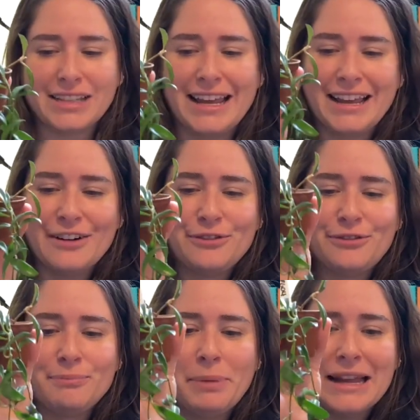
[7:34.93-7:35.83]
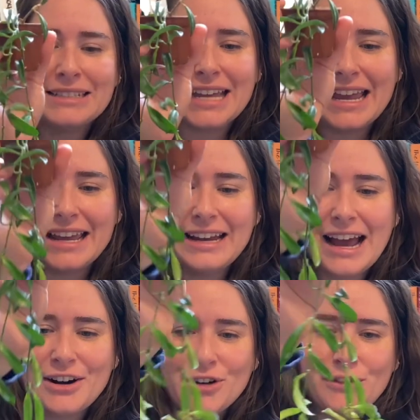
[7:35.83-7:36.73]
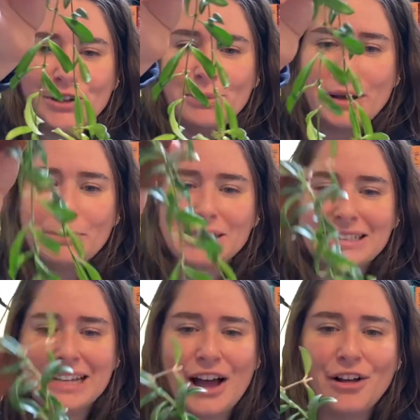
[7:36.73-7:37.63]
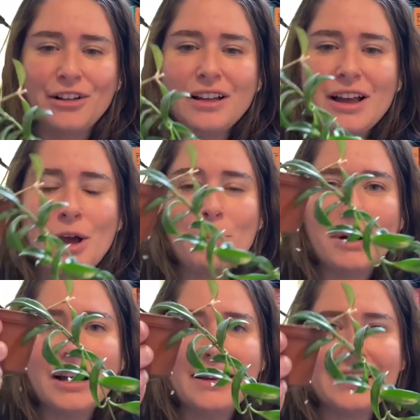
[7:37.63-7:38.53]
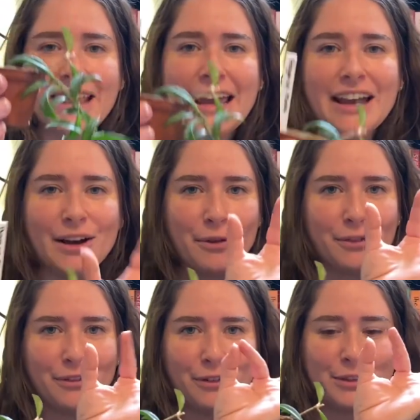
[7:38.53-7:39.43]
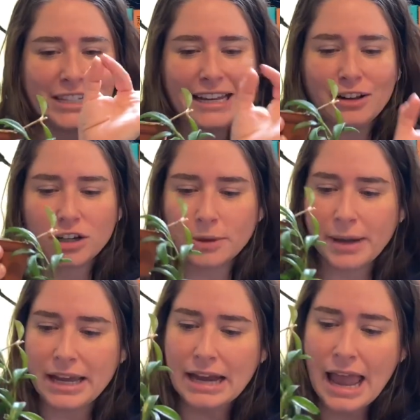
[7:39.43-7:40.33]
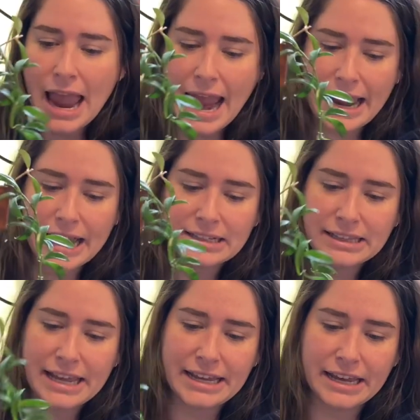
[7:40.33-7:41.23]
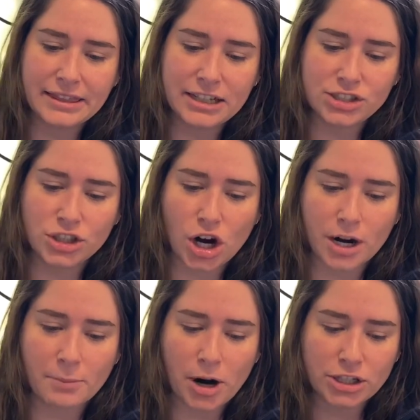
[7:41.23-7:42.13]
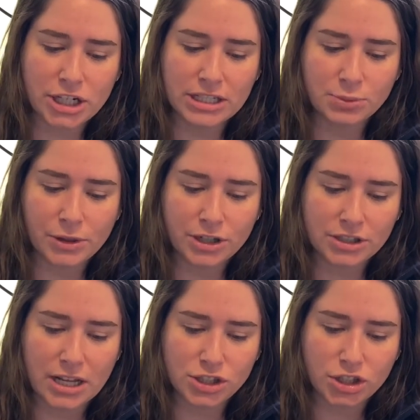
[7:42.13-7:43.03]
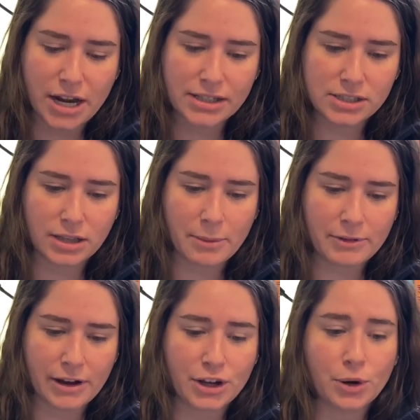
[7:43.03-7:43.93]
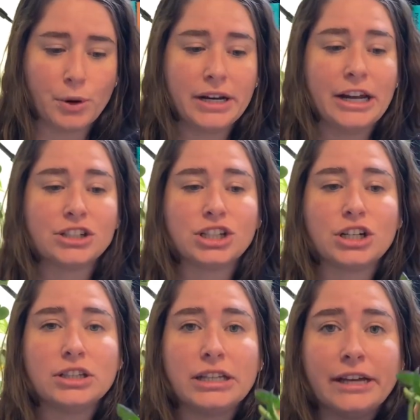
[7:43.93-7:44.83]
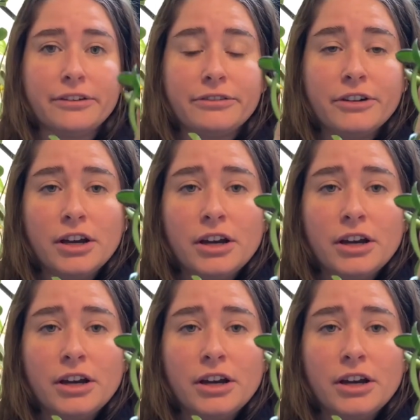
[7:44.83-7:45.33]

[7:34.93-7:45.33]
They bend in. I don't know if you'll be able to tell, but they fold in a little bit and they get the dark margins when they're sun stressed. So let me find a good one. Here's a good leaf.